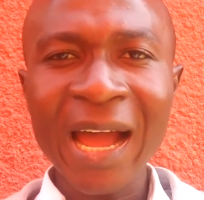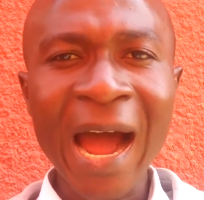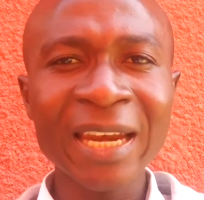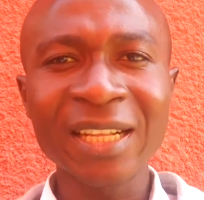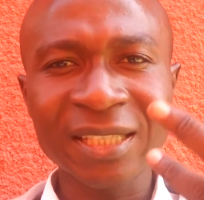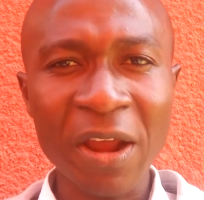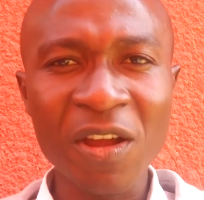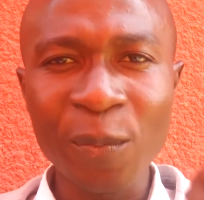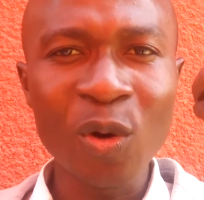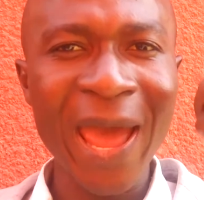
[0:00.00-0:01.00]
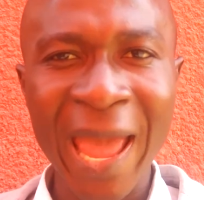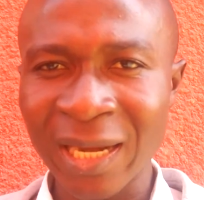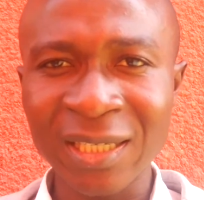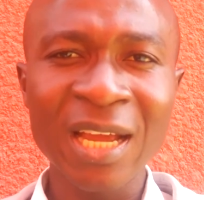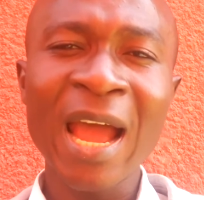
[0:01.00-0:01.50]
had a terrible
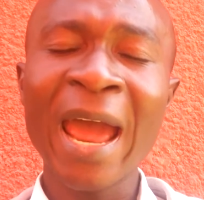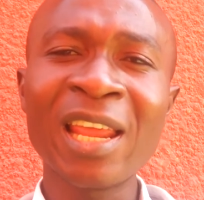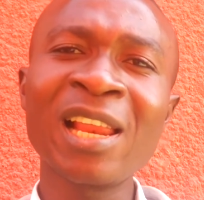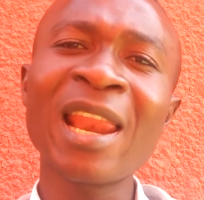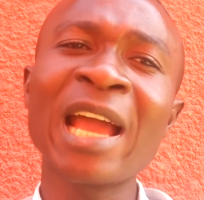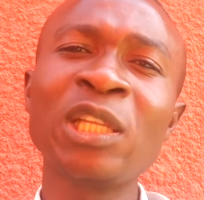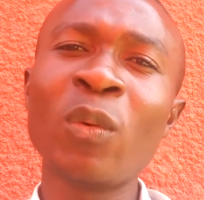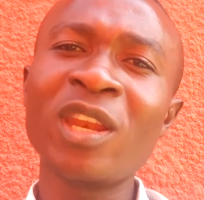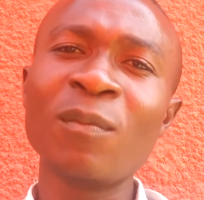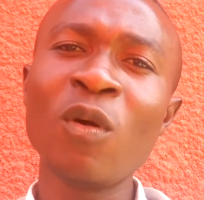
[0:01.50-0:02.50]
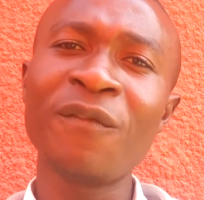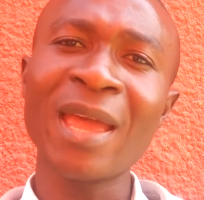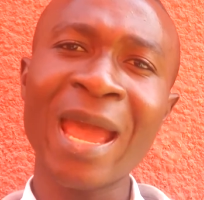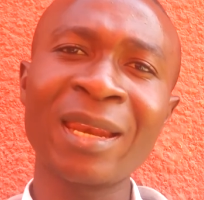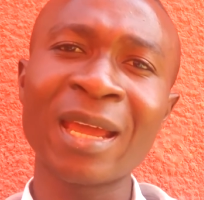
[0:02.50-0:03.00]
end. I didn't like the way the
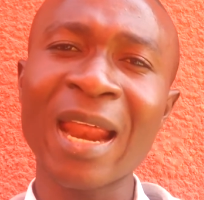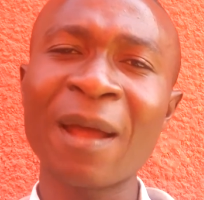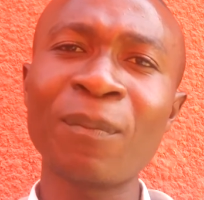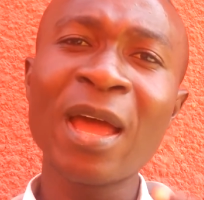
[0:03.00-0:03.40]
movie ended.